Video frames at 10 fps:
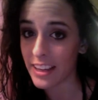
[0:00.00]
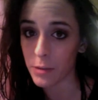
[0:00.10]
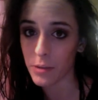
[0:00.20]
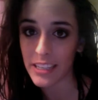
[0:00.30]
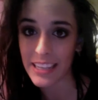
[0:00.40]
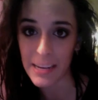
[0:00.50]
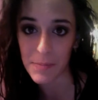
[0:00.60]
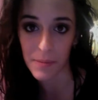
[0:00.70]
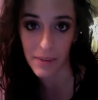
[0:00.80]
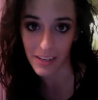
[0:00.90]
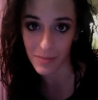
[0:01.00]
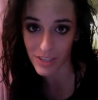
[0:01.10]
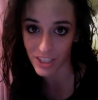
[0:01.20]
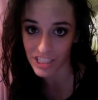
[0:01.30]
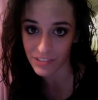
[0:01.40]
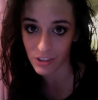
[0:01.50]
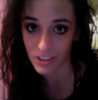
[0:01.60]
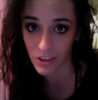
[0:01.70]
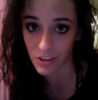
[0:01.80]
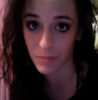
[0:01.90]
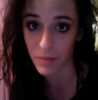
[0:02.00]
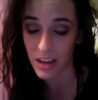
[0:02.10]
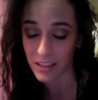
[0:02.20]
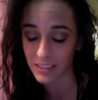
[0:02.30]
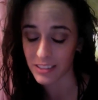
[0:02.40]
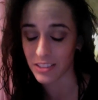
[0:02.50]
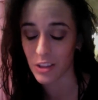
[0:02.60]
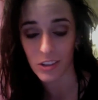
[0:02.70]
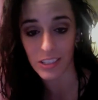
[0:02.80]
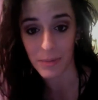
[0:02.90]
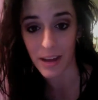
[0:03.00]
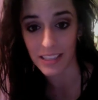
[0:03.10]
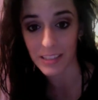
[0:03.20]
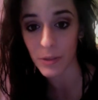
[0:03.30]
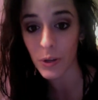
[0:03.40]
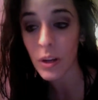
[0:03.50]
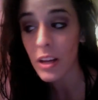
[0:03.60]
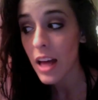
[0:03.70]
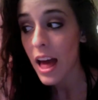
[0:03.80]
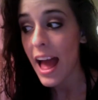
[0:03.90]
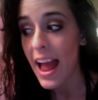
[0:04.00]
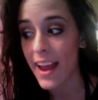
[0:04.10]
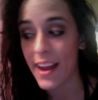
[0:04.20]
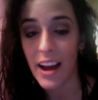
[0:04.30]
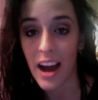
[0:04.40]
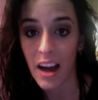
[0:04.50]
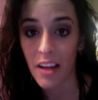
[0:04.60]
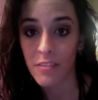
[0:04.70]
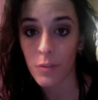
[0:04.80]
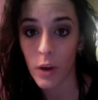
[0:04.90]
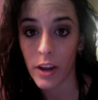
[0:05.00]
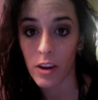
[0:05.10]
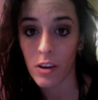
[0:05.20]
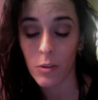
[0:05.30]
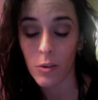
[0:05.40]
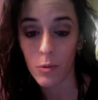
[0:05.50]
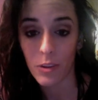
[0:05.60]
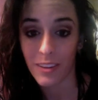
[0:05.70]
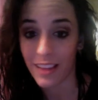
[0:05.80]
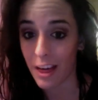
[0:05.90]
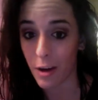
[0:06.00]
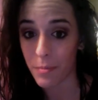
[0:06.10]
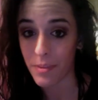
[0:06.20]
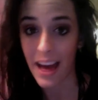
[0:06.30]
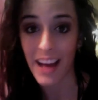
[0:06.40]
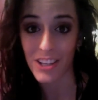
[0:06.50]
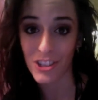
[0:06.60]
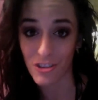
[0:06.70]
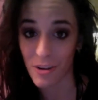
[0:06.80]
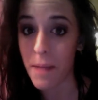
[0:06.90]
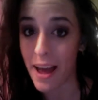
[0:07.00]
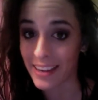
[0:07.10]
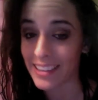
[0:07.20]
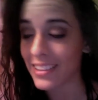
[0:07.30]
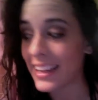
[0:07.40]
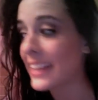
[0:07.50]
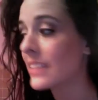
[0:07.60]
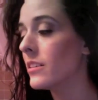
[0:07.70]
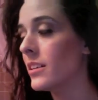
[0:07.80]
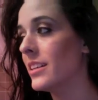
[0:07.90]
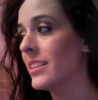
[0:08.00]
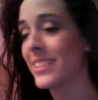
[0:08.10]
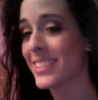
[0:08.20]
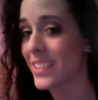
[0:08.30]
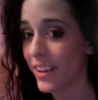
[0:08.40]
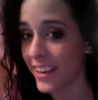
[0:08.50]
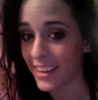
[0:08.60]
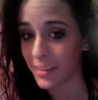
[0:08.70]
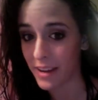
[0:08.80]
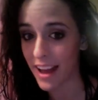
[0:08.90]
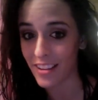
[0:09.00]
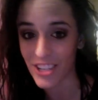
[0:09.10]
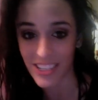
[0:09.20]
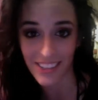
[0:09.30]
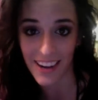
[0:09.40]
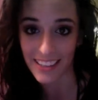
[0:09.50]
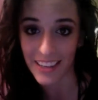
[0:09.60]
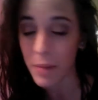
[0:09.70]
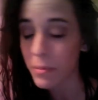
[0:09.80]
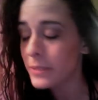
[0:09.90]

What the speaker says: You want to keep your makeup brushes for as long as possible, and olive oil will help that dramatically. Sorry, my allergies are acting up.